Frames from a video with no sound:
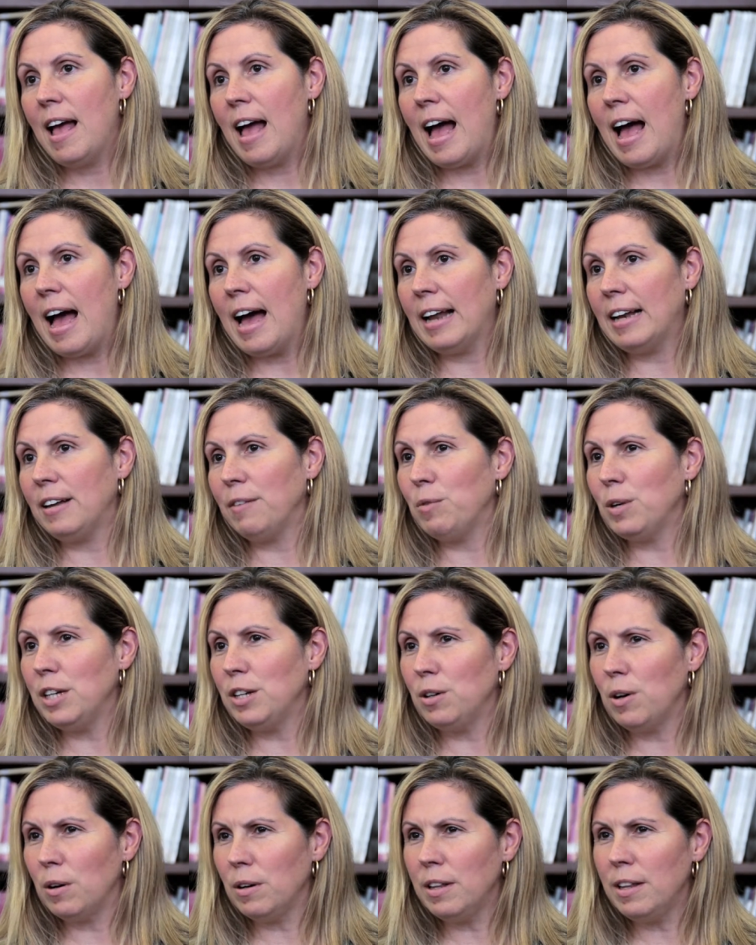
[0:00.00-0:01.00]
And when
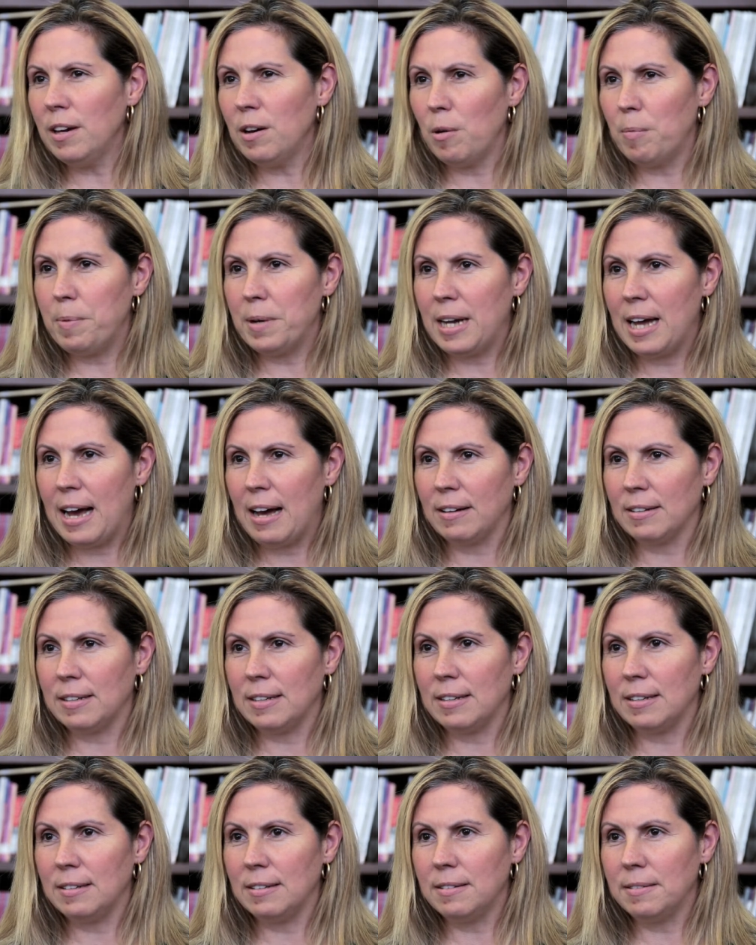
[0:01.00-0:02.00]
you go to the open
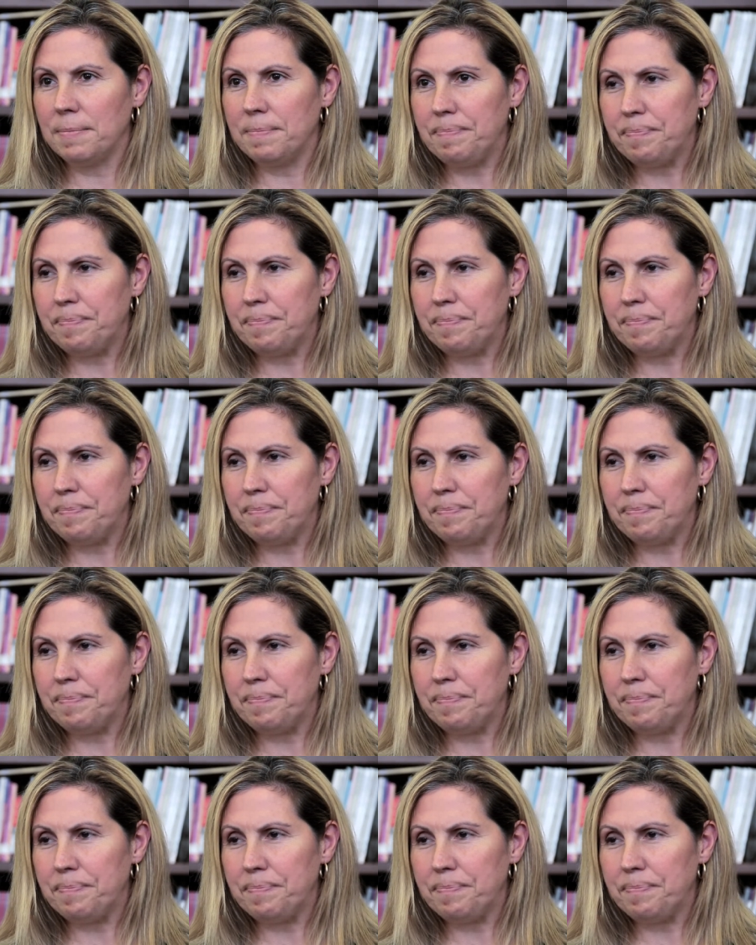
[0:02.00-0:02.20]
houses